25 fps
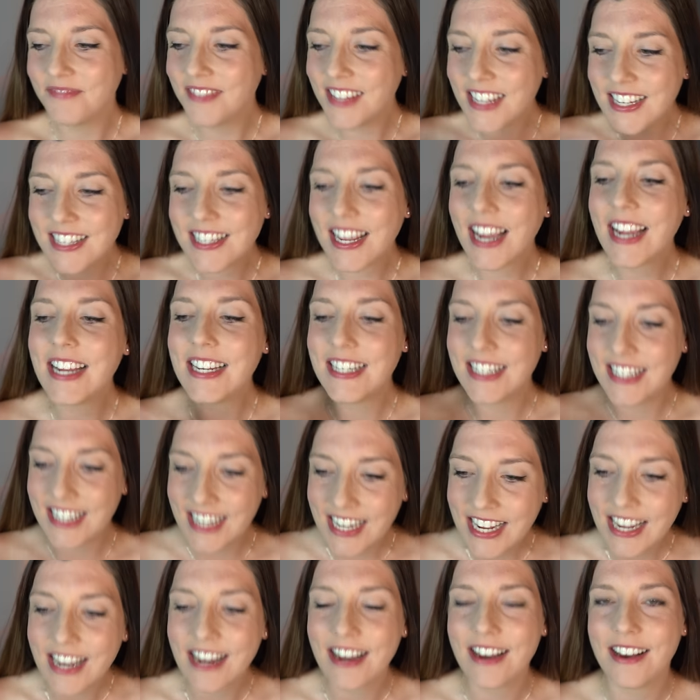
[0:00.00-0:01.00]
this
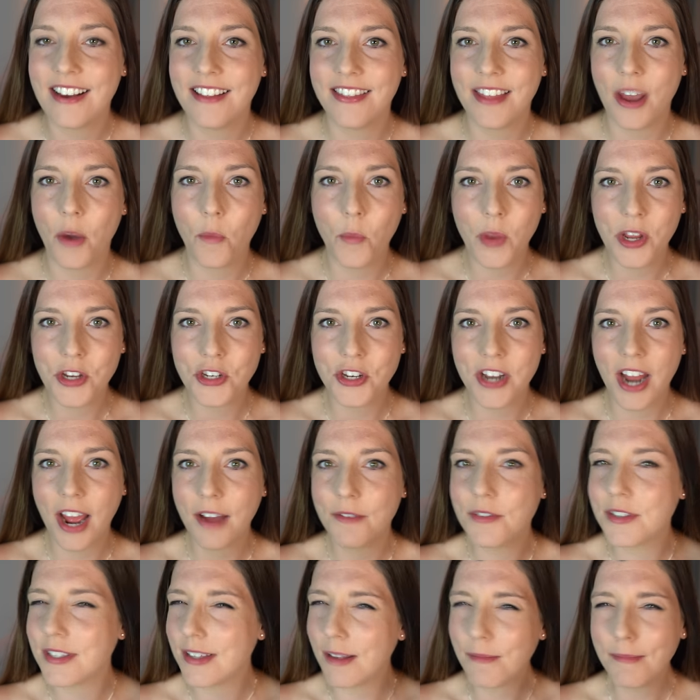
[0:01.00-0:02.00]
idea that we should
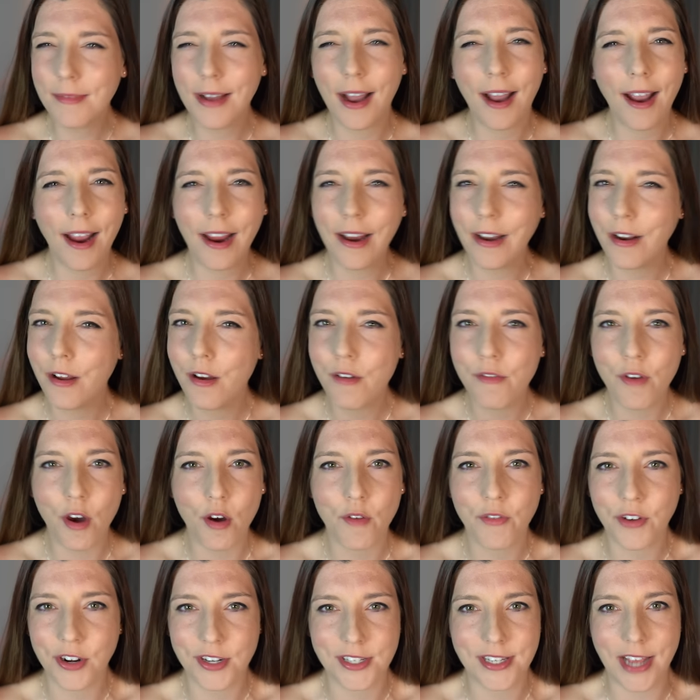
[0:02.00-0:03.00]
have some kind of
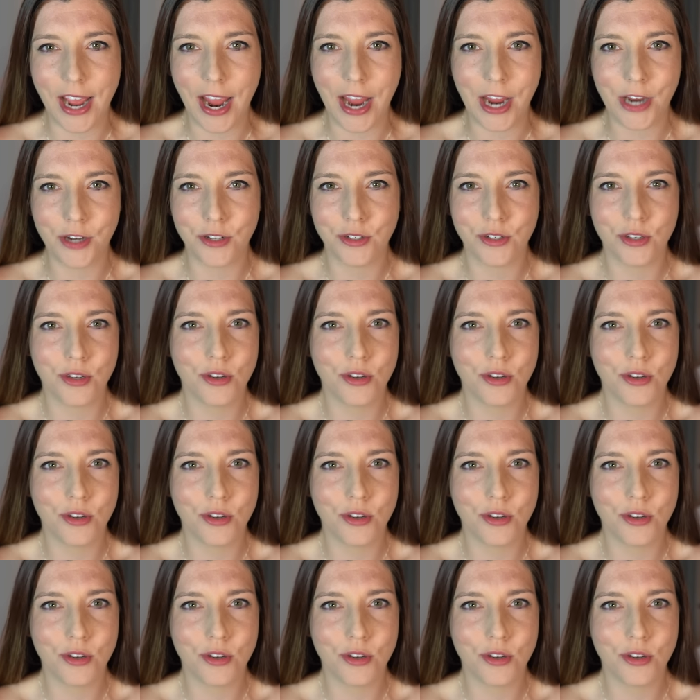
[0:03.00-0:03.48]
oversight